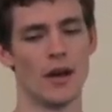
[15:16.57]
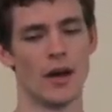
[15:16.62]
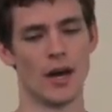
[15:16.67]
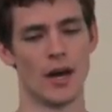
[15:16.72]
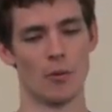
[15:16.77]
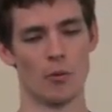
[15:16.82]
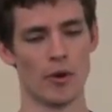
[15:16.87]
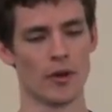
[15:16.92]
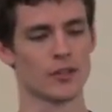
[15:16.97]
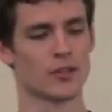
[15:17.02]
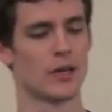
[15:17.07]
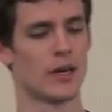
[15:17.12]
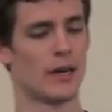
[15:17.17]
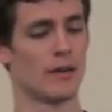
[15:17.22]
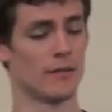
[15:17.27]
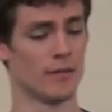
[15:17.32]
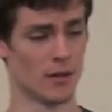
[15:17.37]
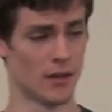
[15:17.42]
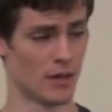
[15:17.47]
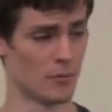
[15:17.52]
Um, we also
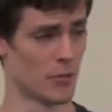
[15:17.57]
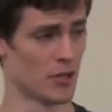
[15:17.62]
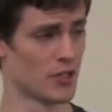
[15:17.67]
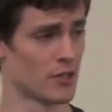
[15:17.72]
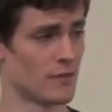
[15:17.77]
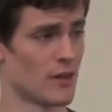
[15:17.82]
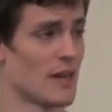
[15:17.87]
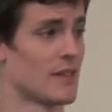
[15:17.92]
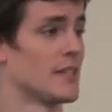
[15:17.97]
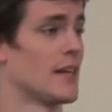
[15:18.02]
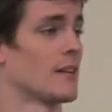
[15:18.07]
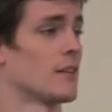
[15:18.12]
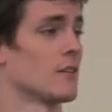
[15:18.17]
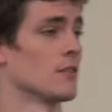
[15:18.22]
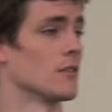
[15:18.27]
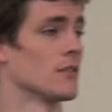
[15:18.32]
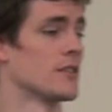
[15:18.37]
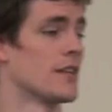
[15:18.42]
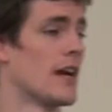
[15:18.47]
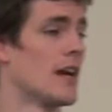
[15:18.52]
have a bunch of
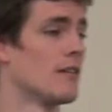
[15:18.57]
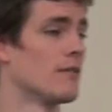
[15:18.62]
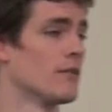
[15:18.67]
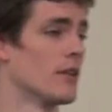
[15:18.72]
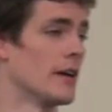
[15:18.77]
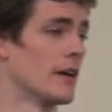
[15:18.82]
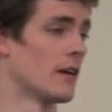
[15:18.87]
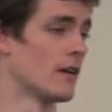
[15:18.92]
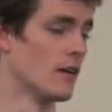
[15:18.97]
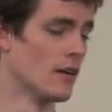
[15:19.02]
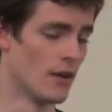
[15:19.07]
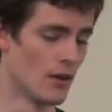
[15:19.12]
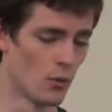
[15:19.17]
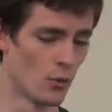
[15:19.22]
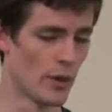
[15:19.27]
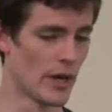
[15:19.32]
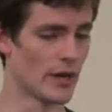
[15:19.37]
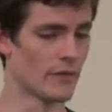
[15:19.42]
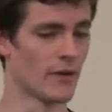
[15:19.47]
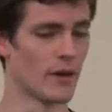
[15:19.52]
non-technical staff. Like
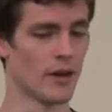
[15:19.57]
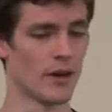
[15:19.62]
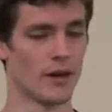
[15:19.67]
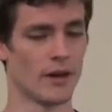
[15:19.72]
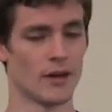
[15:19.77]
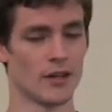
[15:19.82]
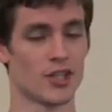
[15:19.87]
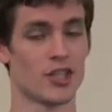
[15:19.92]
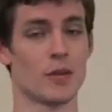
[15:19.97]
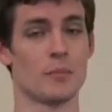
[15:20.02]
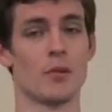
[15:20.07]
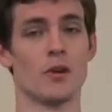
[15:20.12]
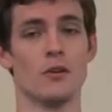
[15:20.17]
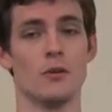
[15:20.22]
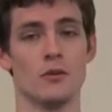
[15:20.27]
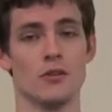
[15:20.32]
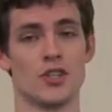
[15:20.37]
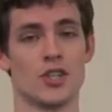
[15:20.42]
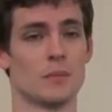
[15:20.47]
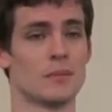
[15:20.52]
we have a, a, shipper
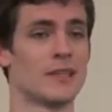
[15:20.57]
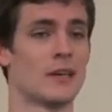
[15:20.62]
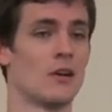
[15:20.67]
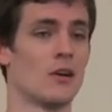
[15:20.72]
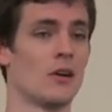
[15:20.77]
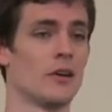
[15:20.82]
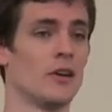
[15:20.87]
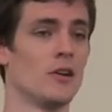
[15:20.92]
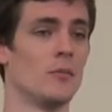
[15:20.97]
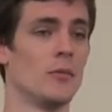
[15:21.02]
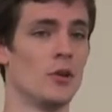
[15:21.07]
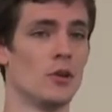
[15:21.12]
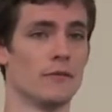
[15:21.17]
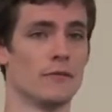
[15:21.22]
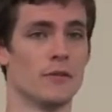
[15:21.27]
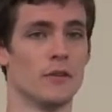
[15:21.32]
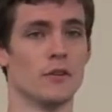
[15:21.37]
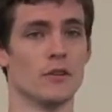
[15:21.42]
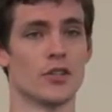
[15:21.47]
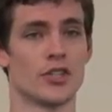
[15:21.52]
who ships out all your
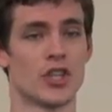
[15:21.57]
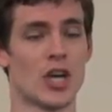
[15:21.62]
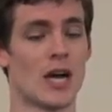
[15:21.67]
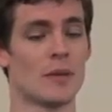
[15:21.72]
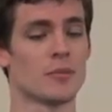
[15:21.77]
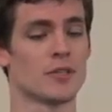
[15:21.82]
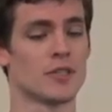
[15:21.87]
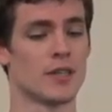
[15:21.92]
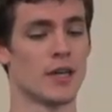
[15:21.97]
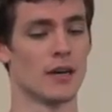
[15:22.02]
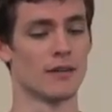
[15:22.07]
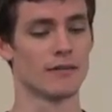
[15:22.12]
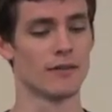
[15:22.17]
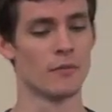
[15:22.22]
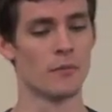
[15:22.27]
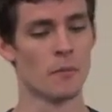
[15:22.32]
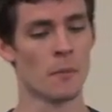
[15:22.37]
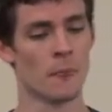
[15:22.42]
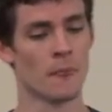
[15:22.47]
beautiful shop stuff.